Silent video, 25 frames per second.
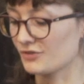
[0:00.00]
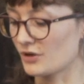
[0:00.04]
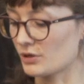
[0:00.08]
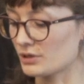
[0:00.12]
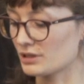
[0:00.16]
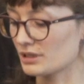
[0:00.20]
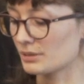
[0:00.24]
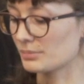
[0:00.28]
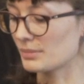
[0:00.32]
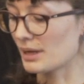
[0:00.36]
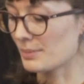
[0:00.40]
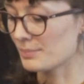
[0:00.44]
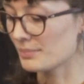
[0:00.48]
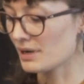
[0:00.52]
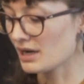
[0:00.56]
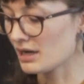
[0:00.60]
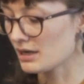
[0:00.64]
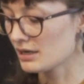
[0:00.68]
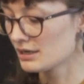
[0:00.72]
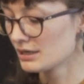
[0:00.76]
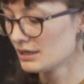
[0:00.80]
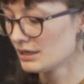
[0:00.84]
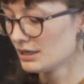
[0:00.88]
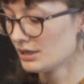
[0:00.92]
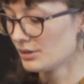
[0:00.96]
founding
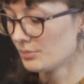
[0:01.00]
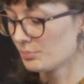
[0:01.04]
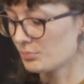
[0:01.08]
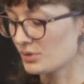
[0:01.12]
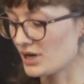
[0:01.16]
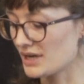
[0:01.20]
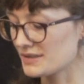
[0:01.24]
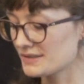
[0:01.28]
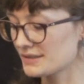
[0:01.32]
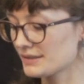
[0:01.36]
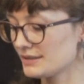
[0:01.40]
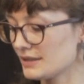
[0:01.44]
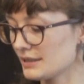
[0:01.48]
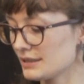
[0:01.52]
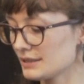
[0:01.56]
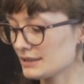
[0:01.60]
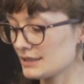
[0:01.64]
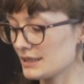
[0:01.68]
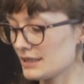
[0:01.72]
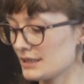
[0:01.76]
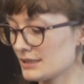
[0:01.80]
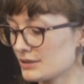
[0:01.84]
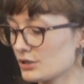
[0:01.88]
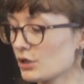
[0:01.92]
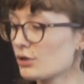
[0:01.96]
member, president
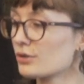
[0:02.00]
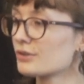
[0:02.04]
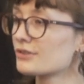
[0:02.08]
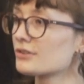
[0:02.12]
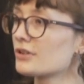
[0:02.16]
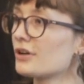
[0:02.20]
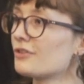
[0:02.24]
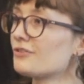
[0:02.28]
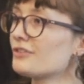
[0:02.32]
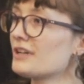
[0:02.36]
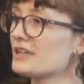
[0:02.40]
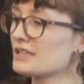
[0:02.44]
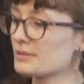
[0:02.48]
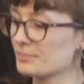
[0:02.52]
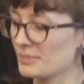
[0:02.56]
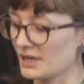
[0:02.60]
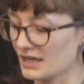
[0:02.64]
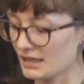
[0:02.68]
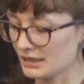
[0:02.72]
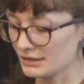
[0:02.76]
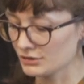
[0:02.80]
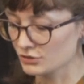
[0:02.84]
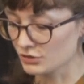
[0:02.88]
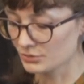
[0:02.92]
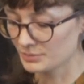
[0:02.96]
and host of
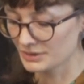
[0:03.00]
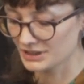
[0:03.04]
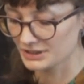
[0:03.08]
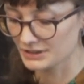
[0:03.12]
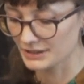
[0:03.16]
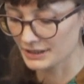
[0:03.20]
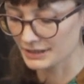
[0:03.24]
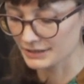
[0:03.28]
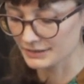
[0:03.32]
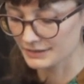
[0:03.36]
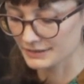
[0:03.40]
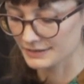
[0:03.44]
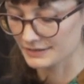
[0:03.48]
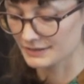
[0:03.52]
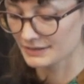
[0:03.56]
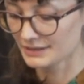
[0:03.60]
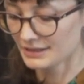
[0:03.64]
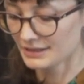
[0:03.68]
Esperanto meetings,